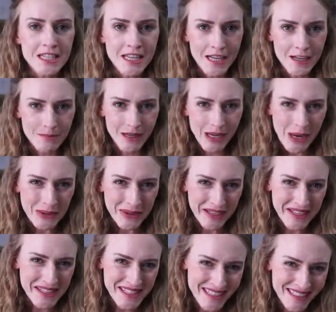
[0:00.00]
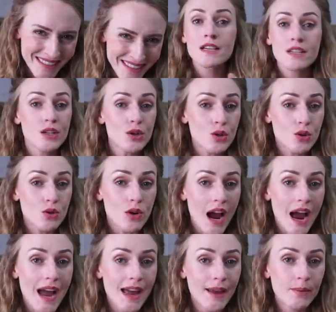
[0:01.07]
ton of begonias. So
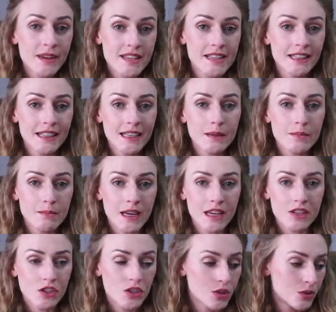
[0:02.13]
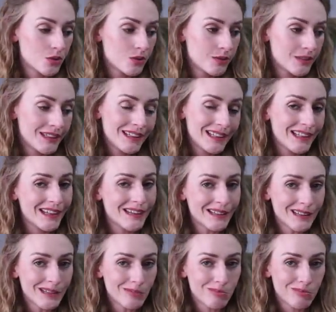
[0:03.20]
I recently made two
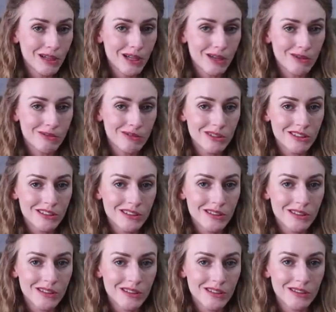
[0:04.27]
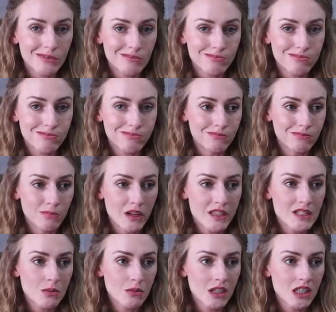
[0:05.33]
little begonia,
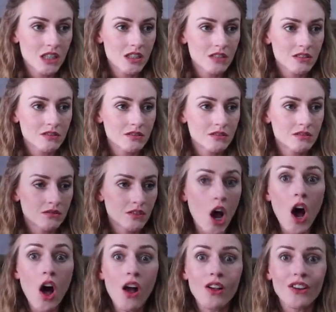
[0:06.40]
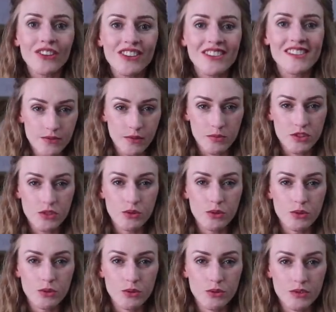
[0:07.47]
what's the word? Hauls from
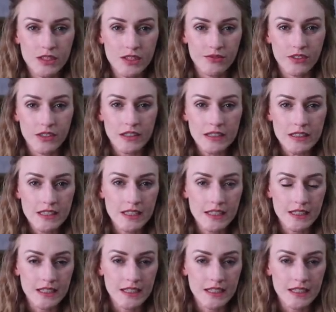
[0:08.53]
two different